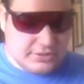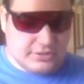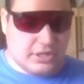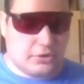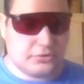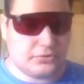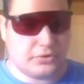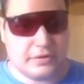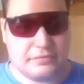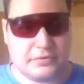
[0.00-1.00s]
dollar store
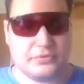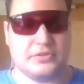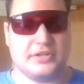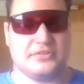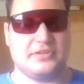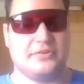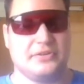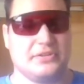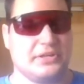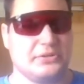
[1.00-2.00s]
headphones not
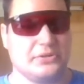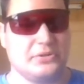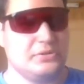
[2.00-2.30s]
sounding that good.